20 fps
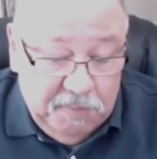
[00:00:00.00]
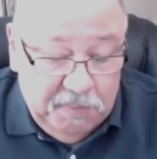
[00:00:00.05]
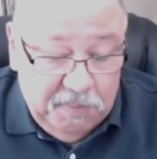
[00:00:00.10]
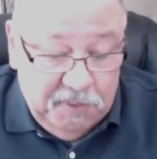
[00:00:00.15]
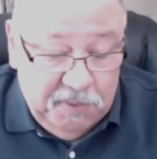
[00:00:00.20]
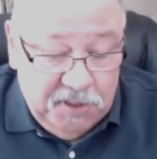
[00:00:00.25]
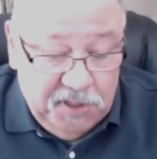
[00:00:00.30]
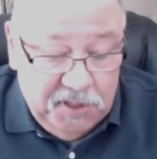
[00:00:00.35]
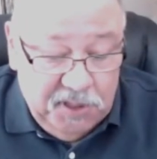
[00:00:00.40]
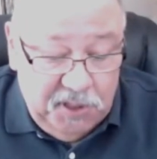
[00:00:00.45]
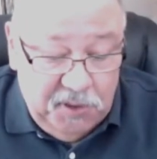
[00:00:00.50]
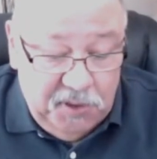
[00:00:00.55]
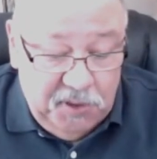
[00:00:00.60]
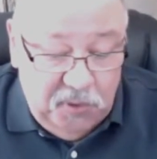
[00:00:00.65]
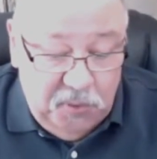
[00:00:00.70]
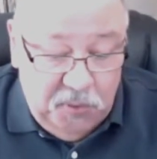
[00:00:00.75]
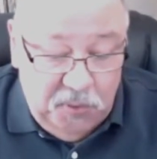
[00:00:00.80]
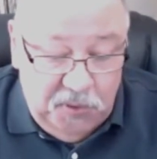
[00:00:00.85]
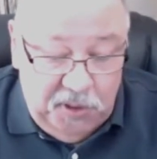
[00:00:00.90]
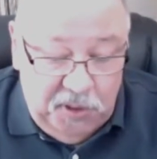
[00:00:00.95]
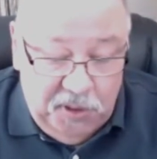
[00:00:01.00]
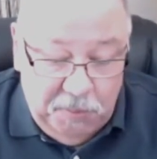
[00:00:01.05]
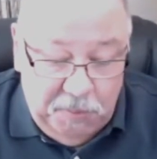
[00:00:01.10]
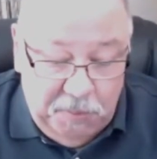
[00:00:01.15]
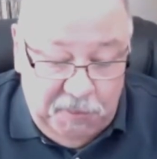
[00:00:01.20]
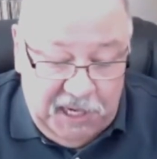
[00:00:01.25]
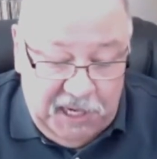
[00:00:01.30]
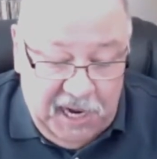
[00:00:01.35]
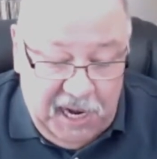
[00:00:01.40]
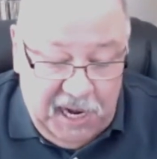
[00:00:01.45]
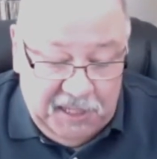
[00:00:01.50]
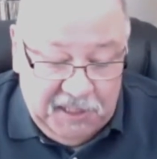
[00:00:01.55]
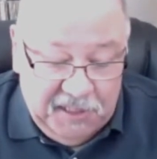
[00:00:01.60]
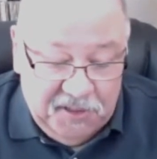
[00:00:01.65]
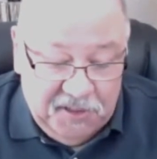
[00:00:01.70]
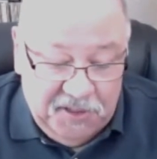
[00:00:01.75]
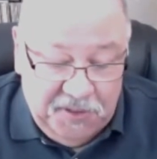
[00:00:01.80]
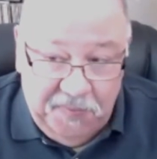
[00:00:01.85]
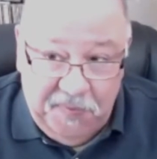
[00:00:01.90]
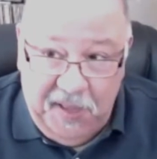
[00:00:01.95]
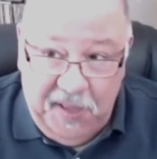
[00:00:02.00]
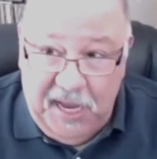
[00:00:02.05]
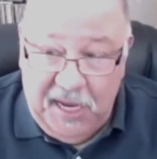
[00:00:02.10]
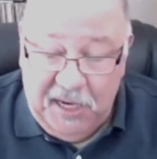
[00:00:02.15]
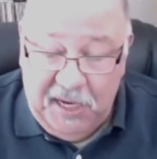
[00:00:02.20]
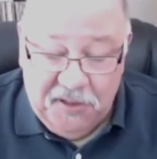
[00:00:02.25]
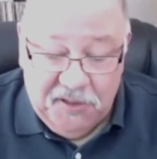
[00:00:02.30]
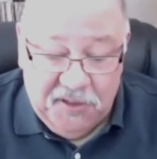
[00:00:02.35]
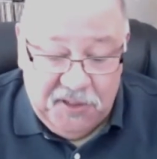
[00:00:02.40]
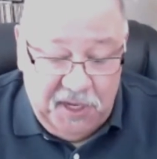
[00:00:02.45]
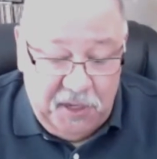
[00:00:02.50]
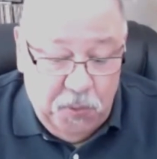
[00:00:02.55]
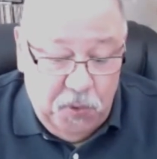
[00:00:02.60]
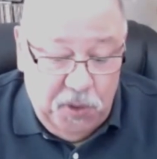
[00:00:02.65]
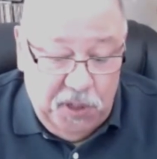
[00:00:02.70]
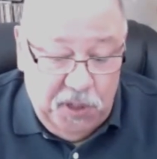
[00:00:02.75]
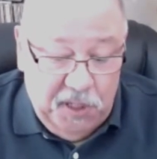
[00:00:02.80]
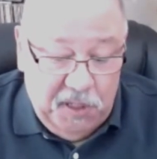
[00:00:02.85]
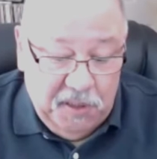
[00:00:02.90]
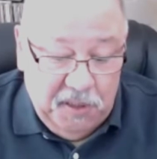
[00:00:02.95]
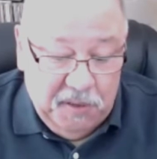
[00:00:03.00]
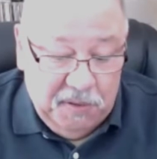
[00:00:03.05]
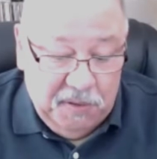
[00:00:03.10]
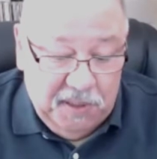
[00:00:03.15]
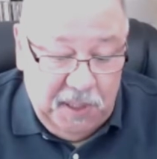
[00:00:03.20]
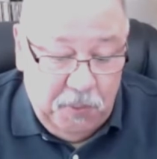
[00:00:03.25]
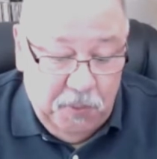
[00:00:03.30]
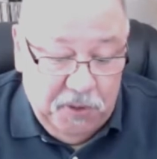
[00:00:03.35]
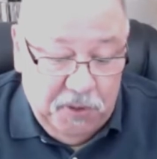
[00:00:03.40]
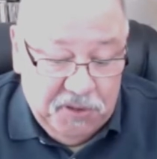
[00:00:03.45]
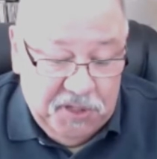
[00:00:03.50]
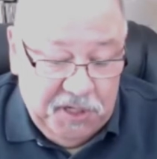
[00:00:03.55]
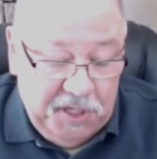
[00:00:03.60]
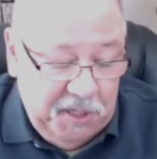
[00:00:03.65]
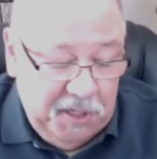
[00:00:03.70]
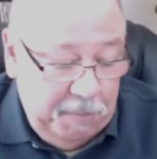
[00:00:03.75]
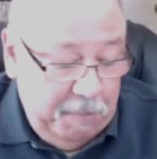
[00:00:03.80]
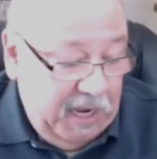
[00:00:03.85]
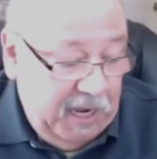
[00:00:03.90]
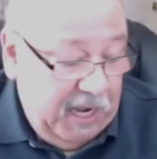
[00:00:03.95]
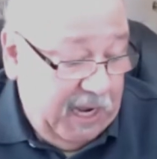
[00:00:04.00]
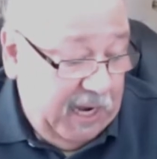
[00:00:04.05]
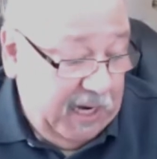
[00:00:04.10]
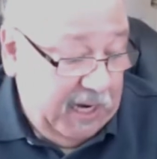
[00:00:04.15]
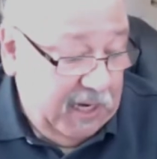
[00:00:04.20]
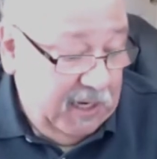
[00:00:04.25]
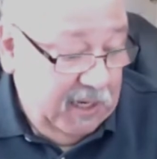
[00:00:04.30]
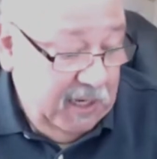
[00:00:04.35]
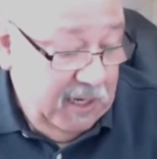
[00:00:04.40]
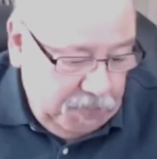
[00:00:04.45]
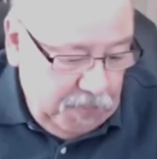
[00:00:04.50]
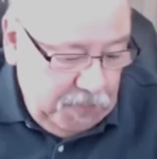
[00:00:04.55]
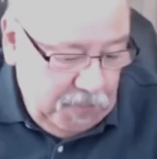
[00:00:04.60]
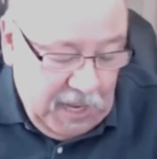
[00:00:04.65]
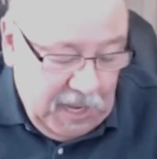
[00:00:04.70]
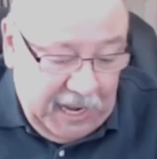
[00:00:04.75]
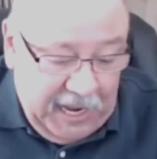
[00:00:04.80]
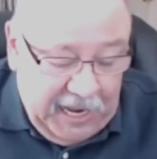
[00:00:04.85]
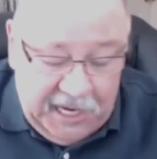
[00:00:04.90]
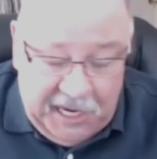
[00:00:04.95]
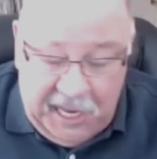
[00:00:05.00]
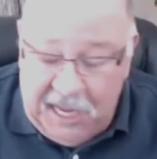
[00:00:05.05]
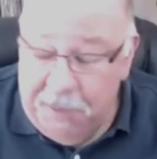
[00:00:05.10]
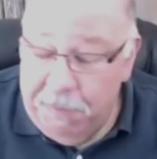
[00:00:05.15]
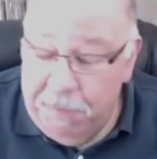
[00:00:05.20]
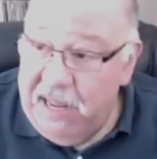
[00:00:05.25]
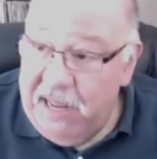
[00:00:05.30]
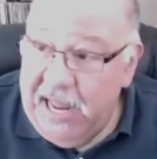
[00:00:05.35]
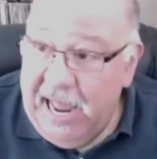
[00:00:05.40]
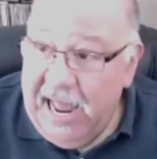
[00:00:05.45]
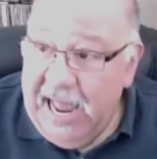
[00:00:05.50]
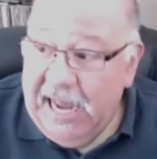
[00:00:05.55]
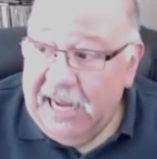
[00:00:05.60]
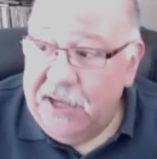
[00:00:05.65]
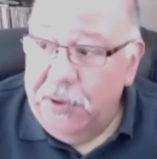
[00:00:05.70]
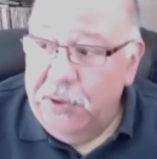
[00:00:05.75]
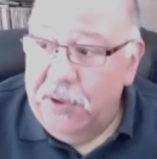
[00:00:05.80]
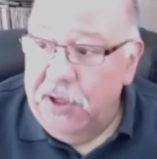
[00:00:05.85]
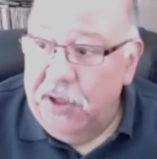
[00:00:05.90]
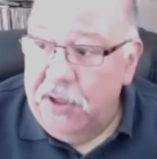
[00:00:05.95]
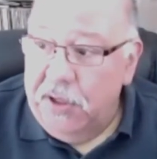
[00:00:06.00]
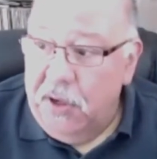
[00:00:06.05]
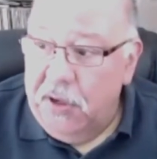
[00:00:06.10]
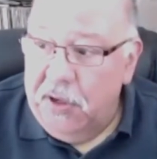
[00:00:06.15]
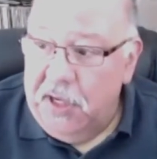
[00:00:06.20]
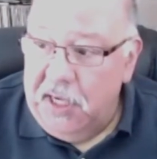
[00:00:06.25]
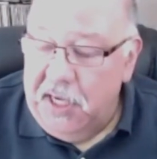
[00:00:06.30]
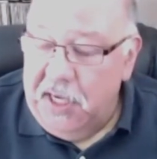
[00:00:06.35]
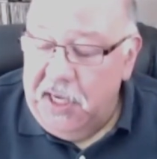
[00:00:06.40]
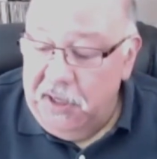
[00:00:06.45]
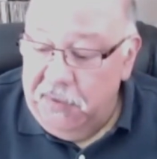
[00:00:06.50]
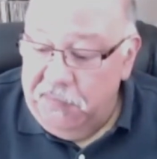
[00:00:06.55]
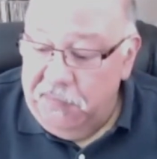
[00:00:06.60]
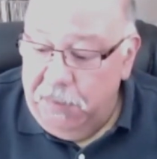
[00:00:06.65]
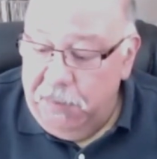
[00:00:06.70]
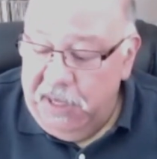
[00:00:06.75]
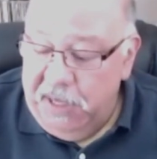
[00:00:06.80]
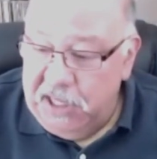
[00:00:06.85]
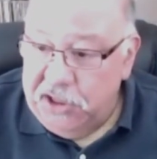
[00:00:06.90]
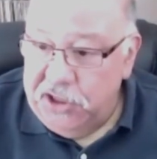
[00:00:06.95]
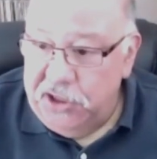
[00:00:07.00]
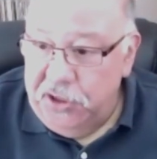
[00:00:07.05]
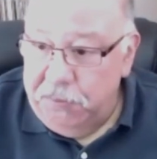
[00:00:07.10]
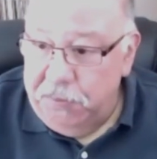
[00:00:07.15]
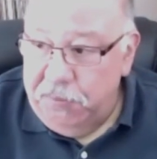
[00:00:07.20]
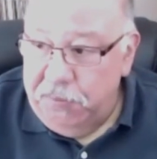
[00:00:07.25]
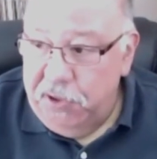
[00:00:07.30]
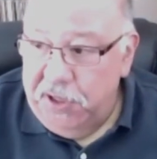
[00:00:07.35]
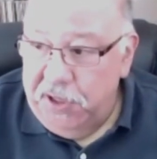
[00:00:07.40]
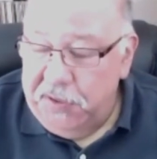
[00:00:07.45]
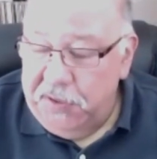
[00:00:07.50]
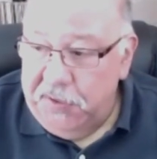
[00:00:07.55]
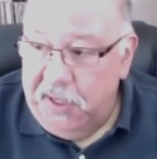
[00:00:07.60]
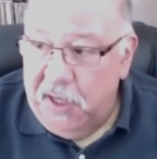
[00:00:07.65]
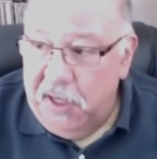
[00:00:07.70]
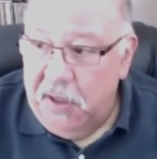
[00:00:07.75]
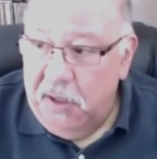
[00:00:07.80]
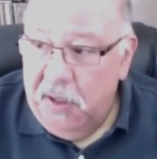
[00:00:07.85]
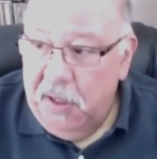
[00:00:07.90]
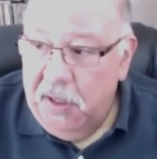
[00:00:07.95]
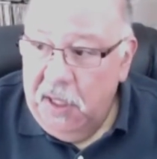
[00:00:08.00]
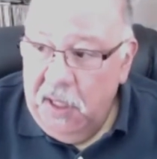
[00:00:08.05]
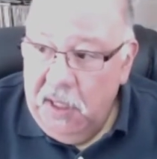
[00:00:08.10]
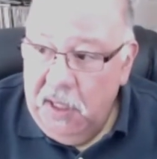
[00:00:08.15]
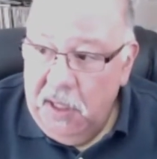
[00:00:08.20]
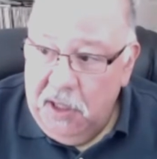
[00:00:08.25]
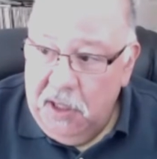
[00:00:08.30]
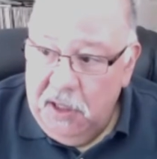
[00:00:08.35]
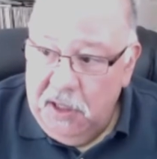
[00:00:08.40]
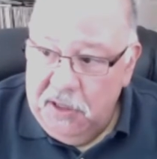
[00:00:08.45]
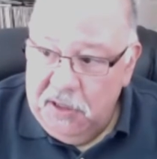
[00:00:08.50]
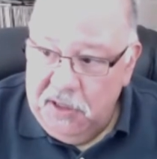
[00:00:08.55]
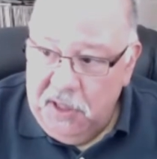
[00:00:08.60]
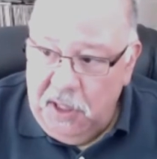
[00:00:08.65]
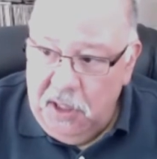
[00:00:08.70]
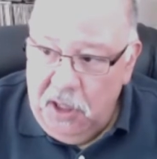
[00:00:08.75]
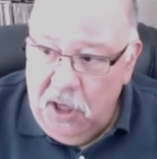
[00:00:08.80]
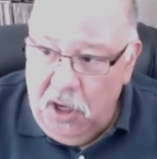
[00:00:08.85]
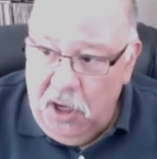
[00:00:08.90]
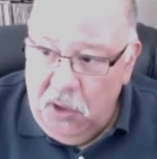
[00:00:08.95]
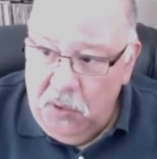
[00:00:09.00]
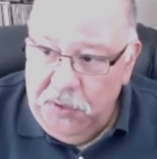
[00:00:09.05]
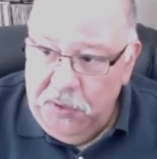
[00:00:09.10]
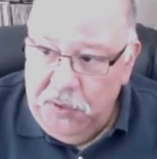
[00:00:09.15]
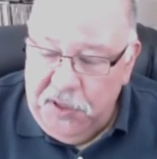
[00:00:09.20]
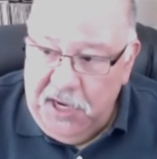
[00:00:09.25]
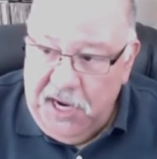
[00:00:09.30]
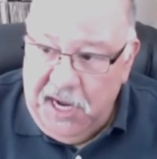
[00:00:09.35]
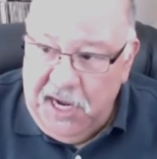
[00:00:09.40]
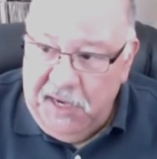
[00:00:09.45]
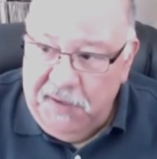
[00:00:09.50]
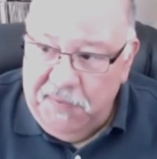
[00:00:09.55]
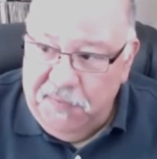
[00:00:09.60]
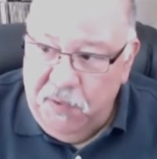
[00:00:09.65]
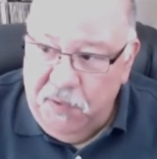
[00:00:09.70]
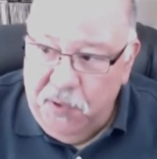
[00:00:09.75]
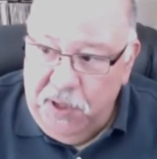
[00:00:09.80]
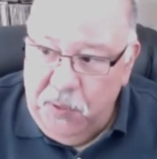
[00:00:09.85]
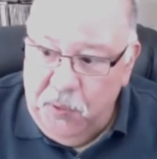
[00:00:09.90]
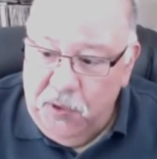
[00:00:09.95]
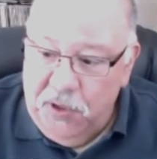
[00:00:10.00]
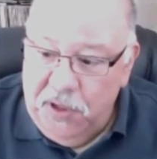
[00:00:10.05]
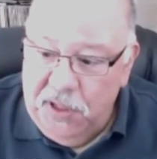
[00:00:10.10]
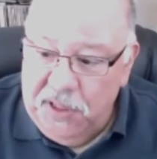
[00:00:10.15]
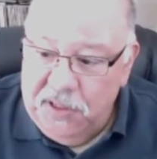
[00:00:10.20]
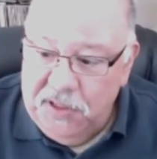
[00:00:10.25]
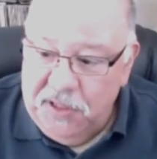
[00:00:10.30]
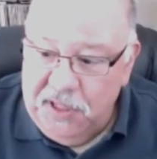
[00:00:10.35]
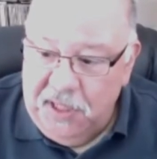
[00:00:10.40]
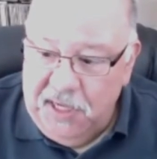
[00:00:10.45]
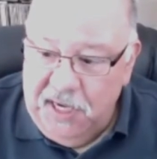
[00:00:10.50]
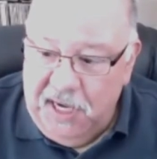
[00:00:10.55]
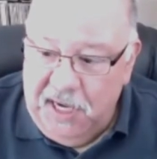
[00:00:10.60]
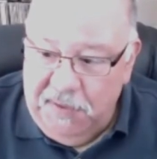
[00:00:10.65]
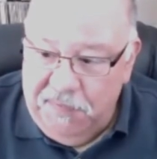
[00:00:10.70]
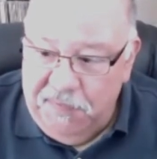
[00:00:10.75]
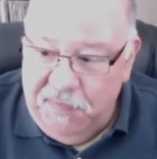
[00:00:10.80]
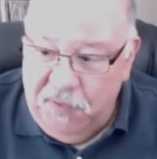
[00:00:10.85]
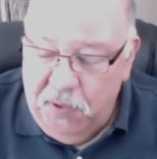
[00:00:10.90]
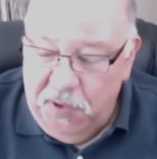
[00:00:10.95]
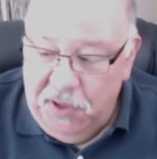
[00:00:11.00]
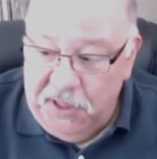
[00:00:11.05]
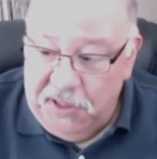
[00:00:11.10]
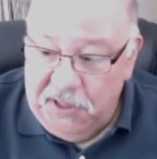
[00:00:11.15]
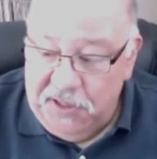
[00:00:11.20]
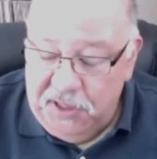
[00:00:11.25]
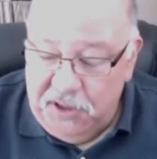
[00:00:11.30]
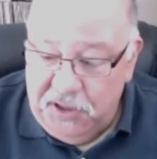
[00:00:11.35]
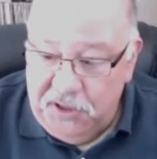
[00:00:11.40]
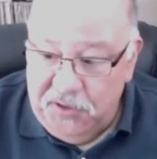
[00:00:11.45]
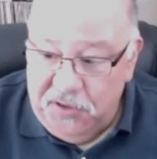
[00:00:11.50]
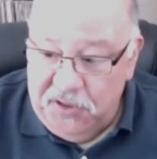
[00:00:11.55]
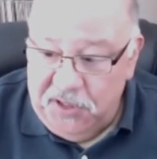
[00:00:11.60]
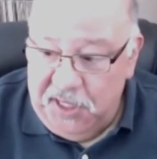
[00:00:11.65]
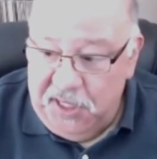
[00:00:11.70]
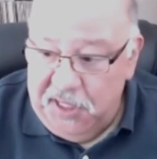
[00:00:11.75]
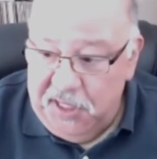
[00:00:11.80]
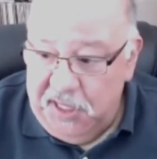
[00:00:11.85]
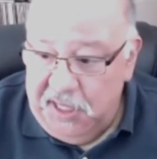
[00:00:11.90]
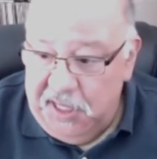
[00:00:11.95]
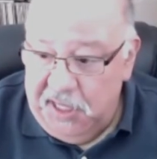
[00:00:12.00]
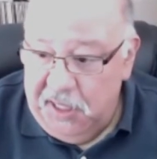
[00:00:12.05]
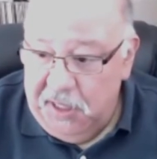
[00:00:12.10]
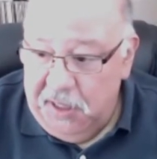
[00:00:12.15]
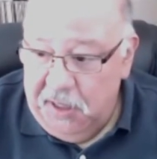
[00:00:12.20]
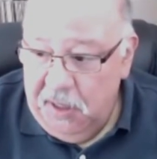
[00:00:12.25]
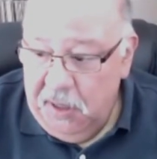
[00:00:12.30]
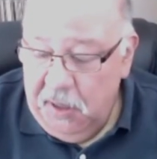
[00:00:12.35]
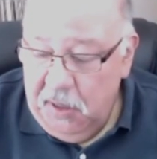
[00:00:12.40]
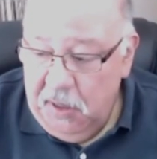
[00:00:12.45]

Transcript: So be cognizant of that, because they will send it back, and be accurate on any information you put in there, because along with the 941s and 940s that you send in,